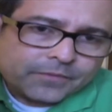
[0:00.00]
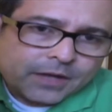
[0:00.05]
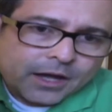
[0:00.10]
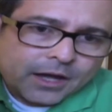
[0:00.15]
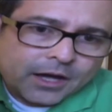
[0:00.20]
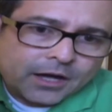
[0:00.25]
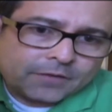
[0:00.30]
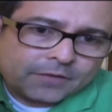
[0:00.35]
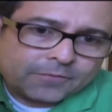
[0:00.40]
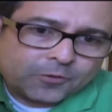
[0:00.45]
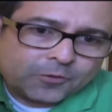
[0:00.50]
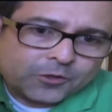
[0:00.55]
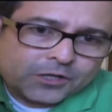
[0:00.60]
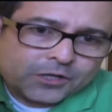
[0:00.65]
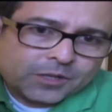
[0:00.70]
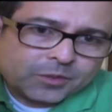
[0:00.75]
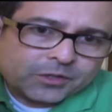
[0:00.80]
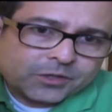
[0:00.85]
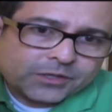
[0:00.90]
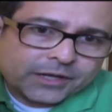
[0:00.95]

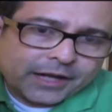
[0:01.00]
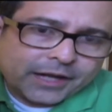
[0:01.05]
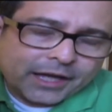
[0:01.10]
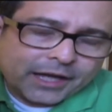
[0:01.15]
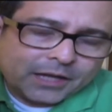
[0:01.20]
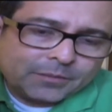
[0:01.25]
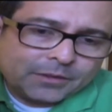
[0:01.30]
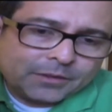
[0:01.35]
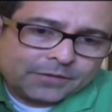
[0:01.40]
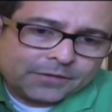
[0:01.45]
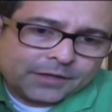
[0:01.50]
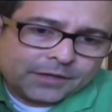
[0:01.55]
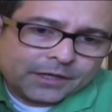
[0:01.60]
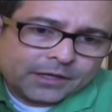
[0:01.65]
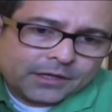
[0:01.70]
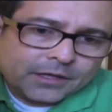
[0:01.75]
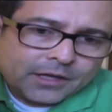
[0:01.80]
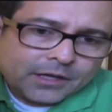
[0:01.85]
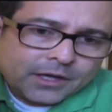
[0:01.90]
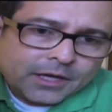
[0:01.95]
14% uh,
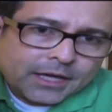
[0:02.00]
ABV.